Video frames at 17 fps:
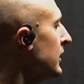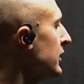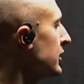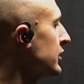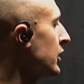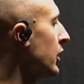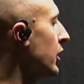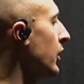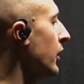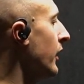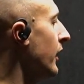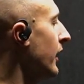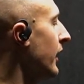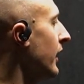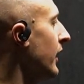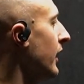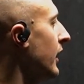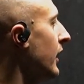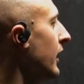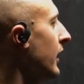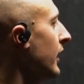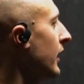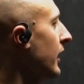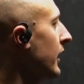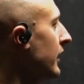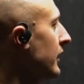So
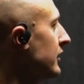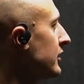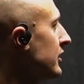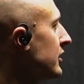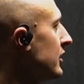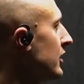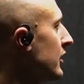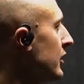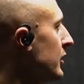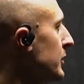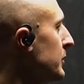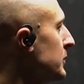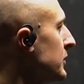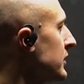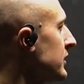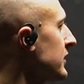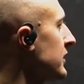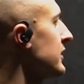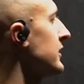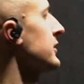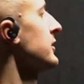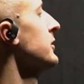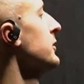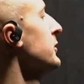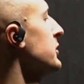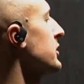it's going
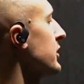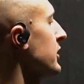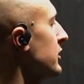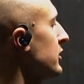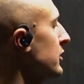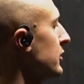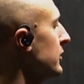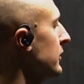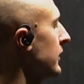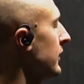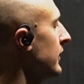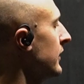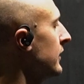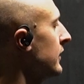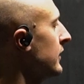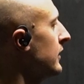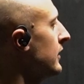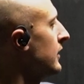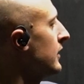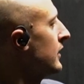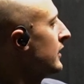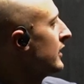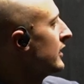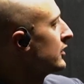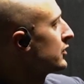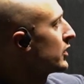to do
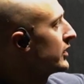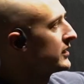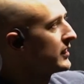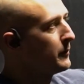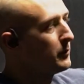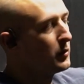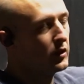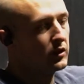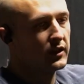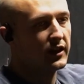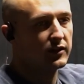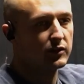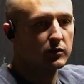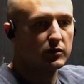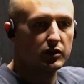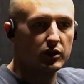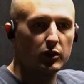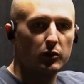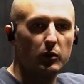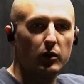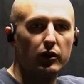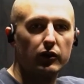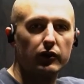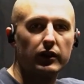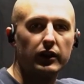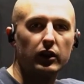tricep pull downs, which is going to
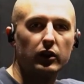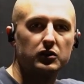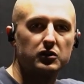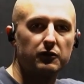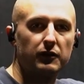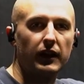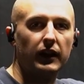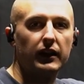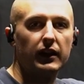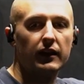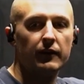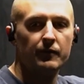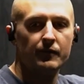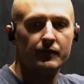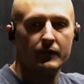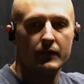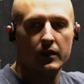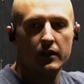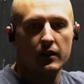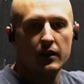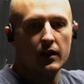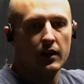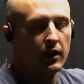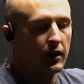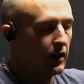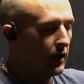work really close to failure.
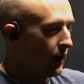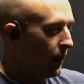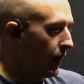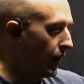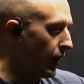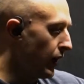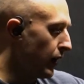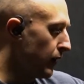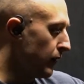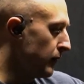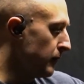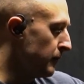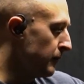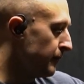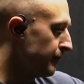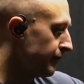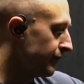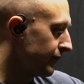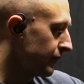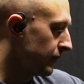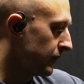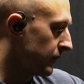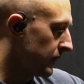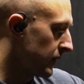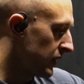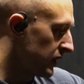It's
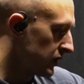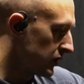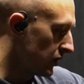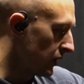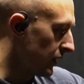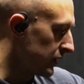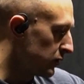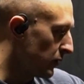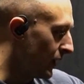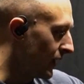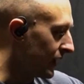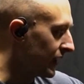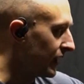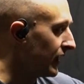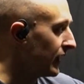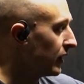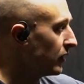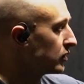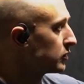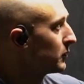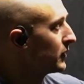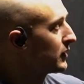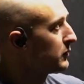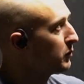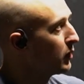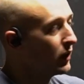only like 20 kilos, but
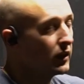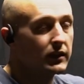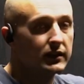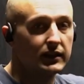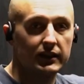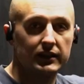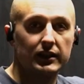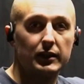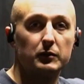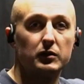it's pulley system.